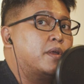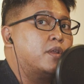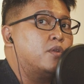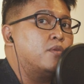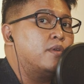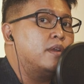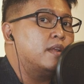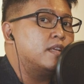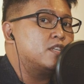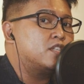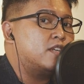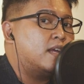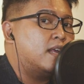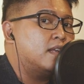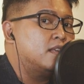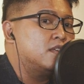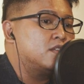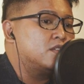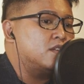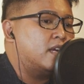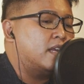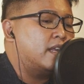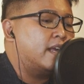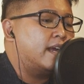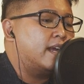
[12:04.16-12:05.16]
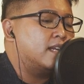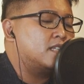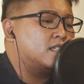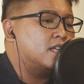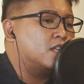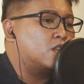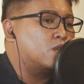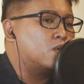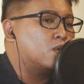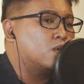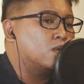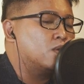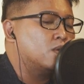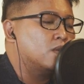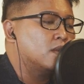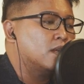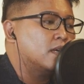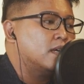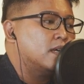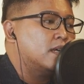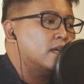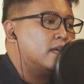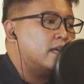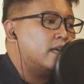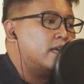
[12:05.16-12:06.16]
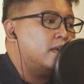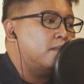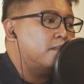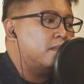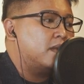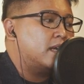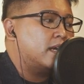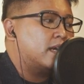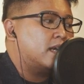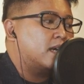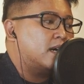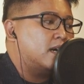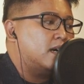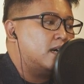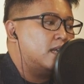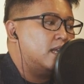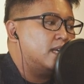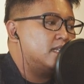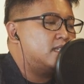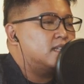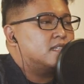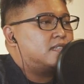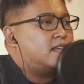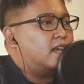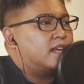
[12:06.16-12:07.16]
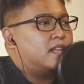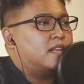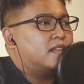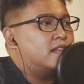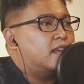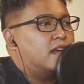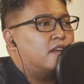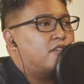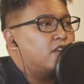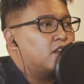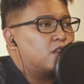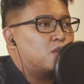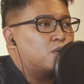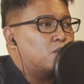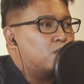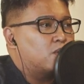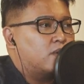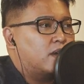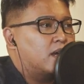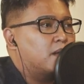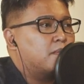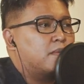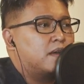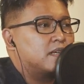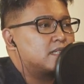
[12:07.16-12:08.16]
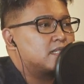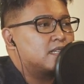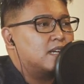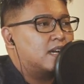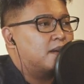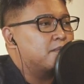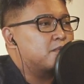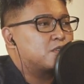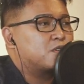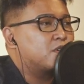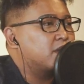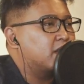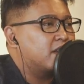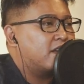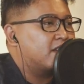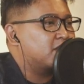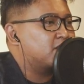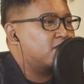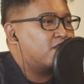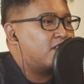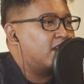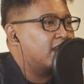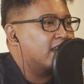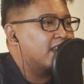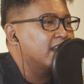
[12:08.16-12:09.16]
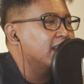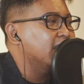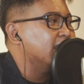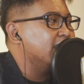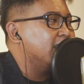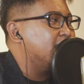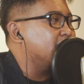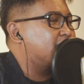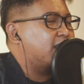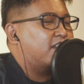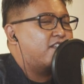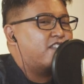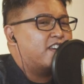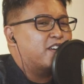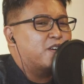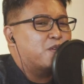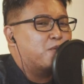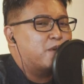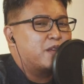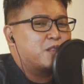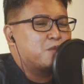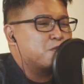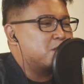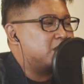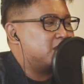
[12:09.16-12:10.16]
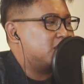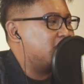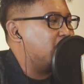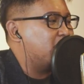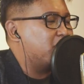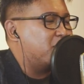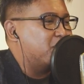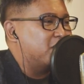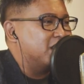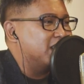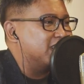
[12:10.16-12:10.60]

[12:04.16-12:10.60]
where during the challenge, right? They actually told him like, uh, let's just get Derek to help us. Uh. I'm sure he has find, he can find a way to save